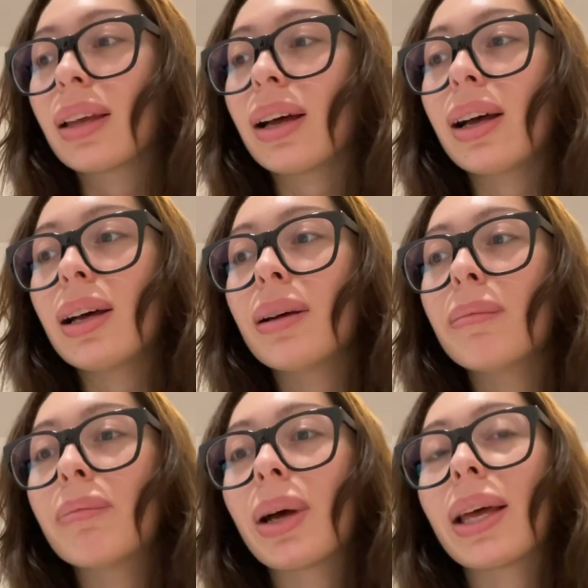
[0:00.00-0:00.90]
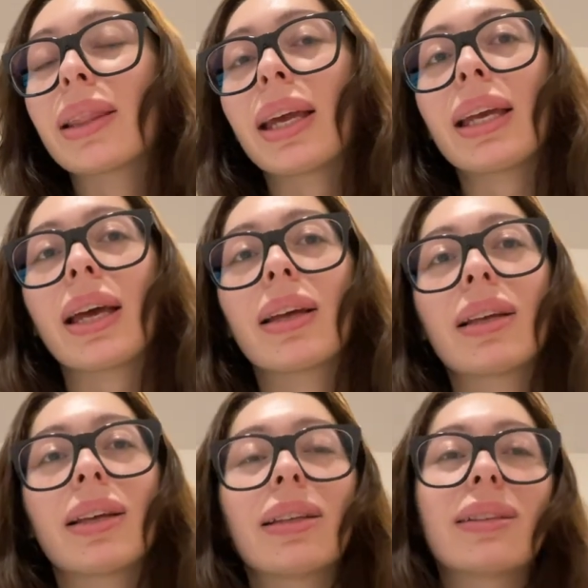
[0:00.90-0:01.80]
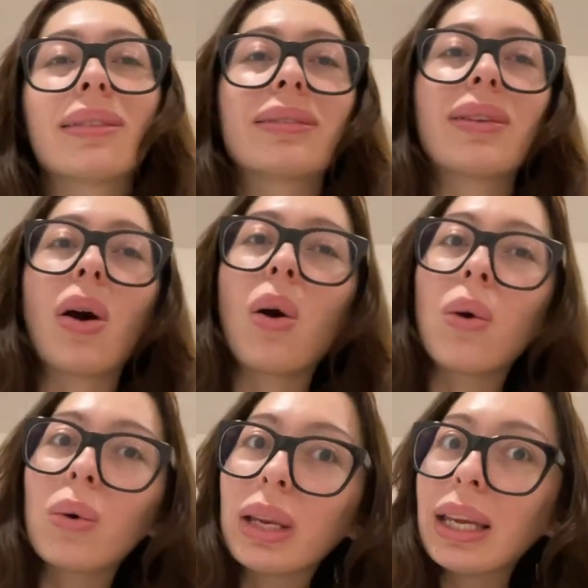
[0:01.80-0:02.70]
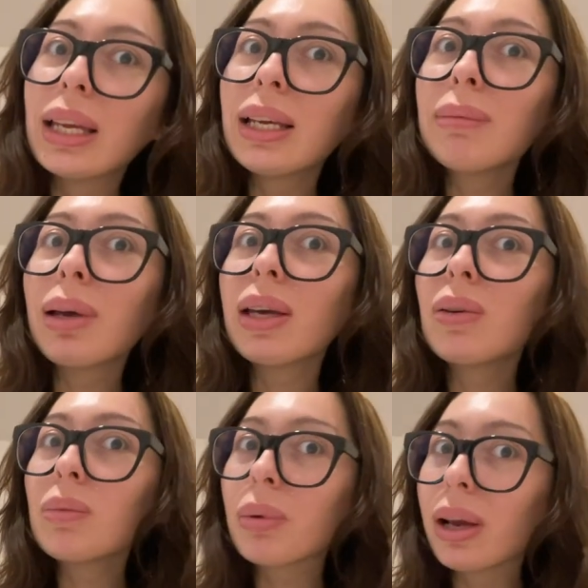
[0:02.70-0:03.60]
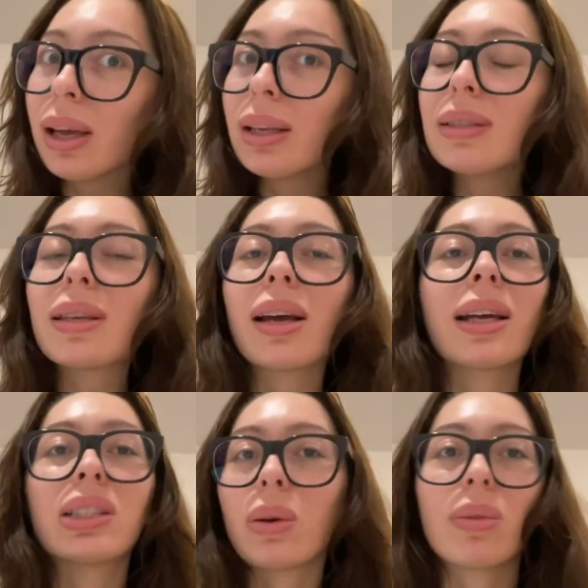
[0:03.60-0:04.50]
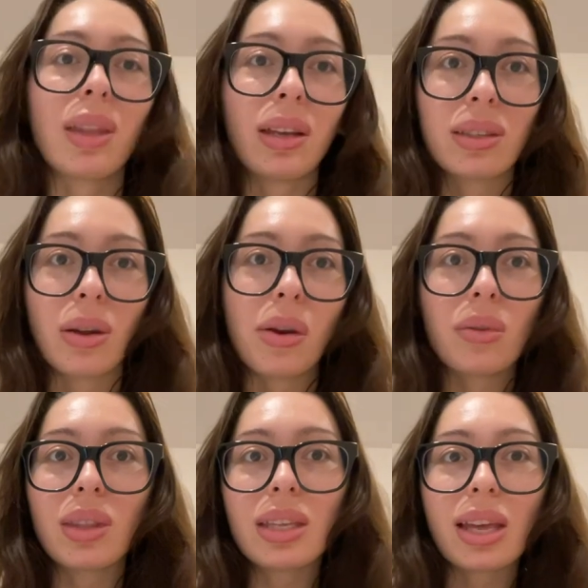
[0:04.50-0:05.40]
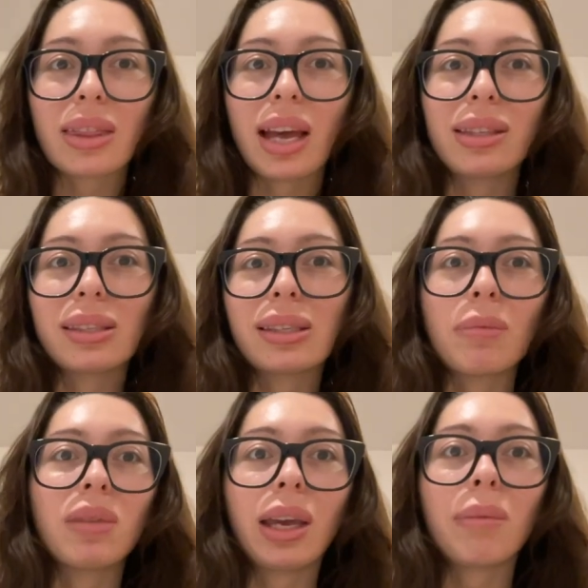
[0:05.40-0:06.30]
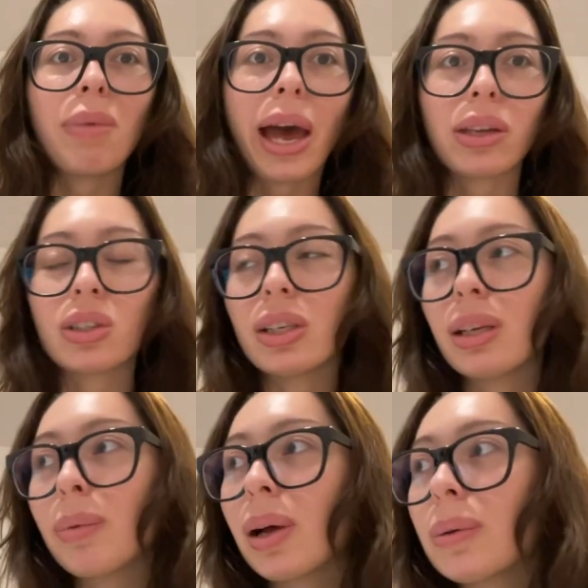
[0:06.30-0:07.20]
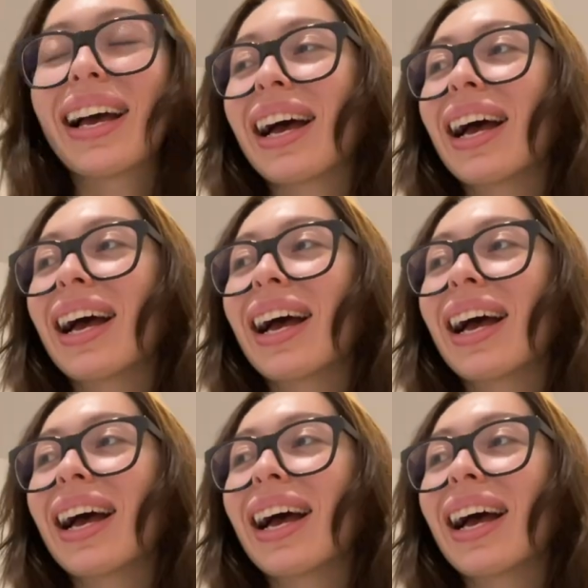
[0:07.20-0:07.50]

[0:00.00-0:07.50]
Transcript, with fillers: Um, but like owning my own brand? I don't think so. I don't think that that's something I'm passionate about.